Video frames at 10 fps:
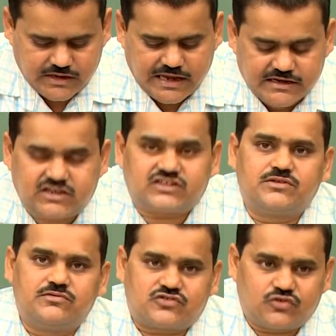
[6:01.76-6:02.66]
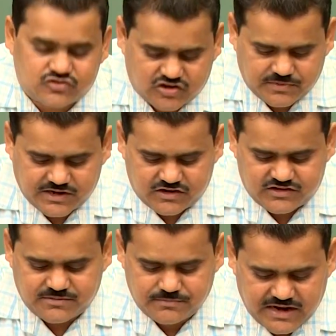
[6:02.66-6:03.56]
Exhaustible source of
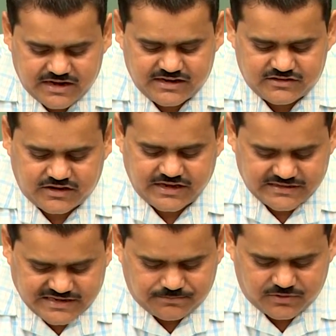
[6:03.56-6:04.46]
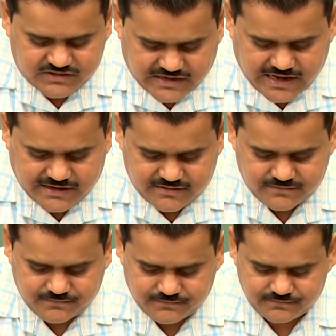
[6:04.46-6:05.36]
energy, mainly the examples
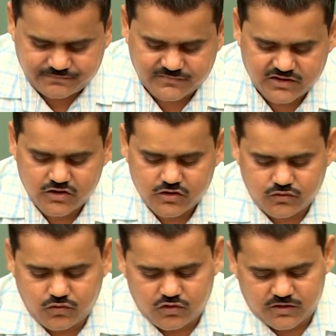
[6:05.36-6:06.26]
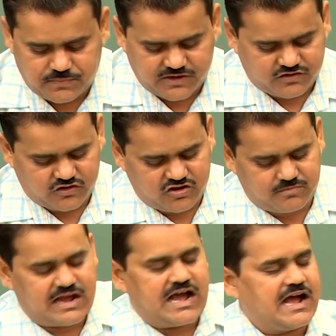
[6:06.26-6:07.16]
are coal,
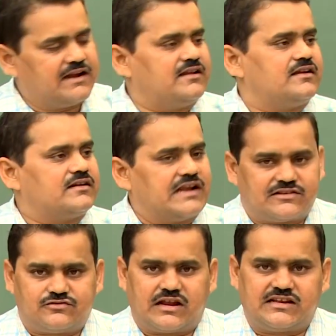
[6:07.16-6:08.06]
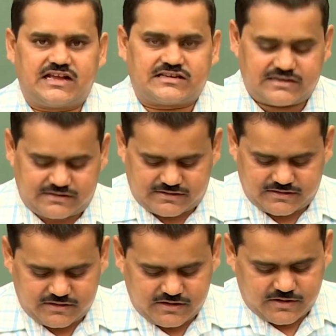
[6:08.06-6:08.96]
petroleum and natural gases.
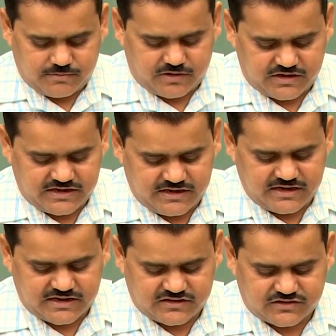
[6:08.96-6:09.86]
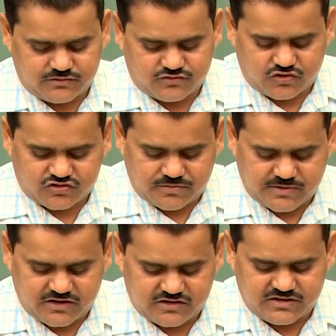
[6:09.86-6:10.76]
But inexhaustible source of
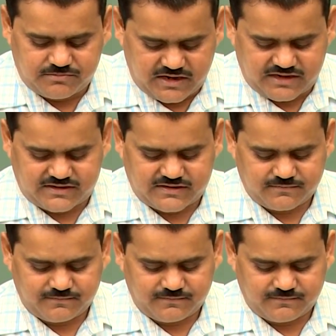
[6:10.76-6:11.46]
energy means